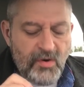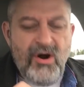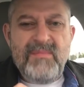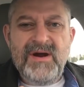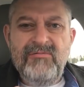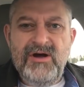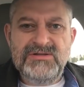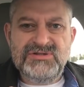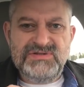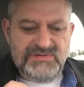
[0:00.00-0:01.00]
Cranberry
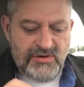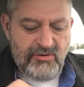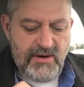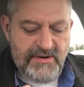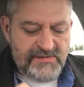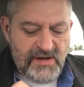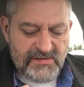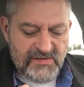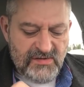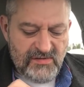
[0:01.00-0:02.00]
relishes or cranberry
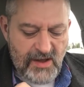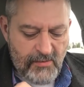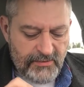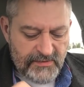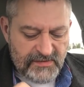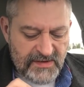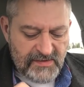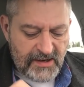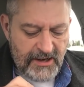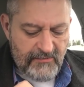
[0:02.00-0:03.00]
sauce is just not one of those
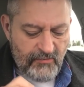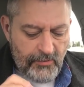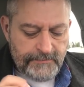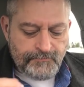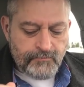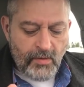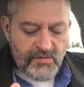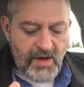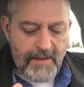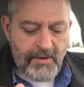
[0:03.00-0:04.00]
things I care for,
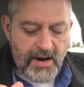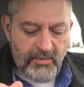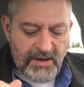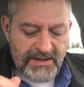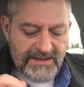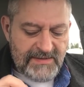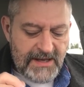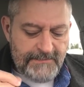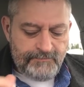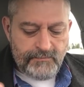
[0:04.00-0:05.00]
so I probably will not eat
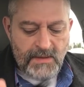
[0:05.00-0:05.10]
that.